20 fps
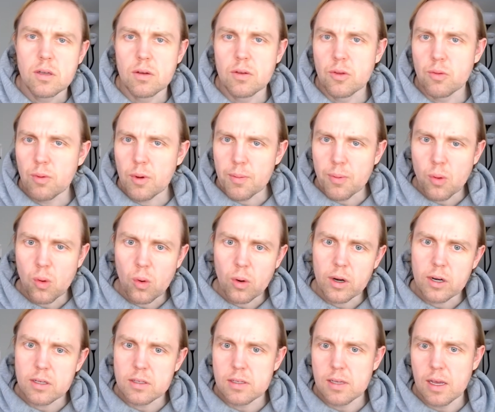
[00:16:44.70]
the
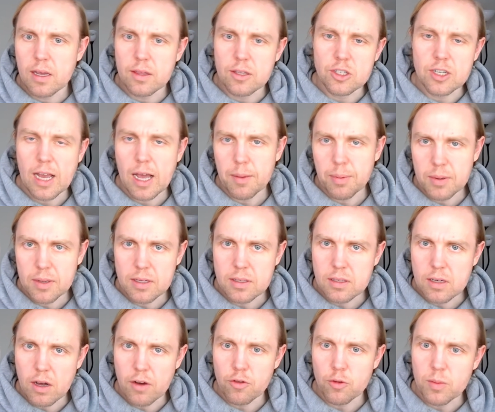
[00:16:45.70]
report is that the Japanese
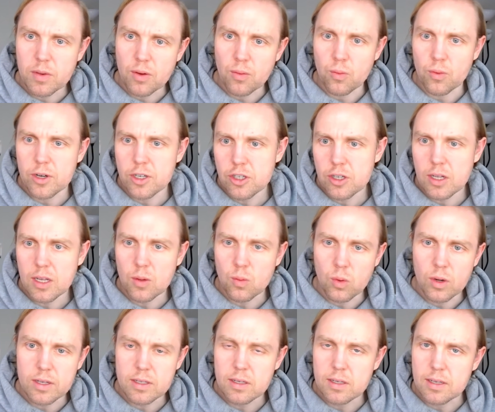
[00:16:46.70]
government originally
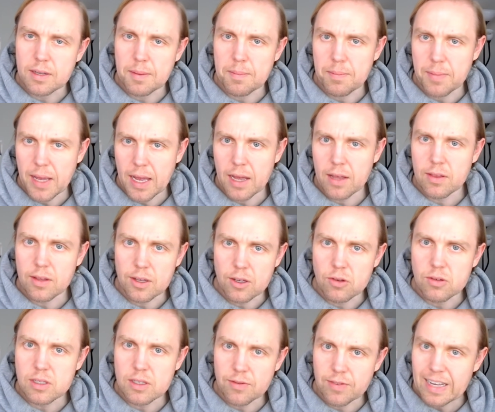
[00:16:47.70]
wanted to ban the
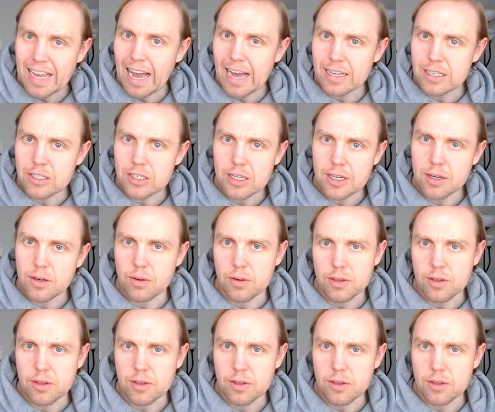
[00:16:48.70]
use of kanji,